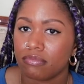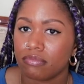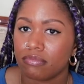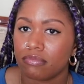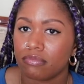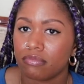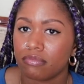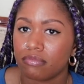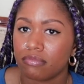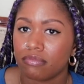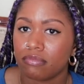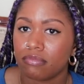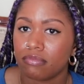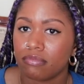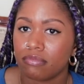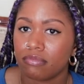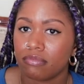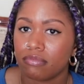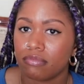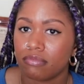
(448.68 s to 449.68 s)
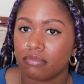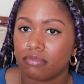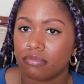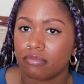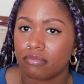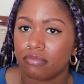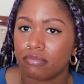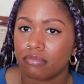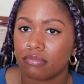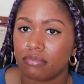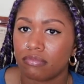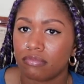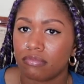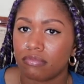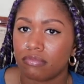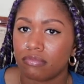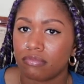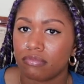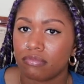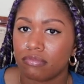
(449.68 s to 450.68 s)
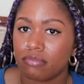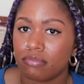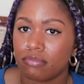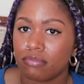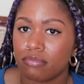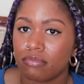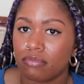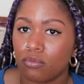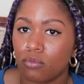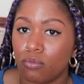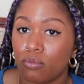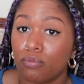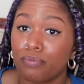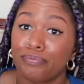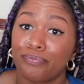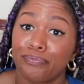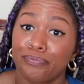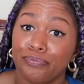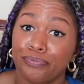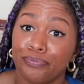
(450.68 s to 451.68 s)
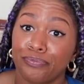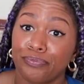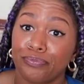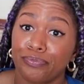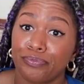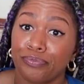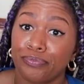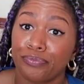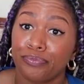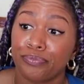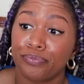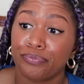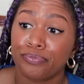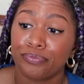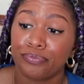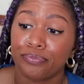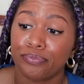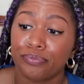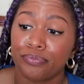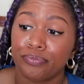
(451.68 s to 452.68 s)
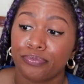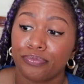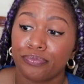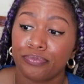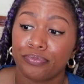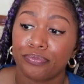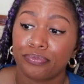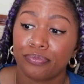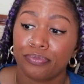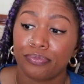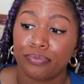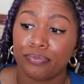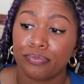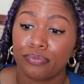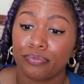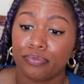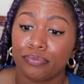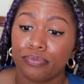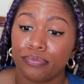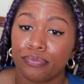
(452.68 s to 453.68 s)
The person shown says nothing.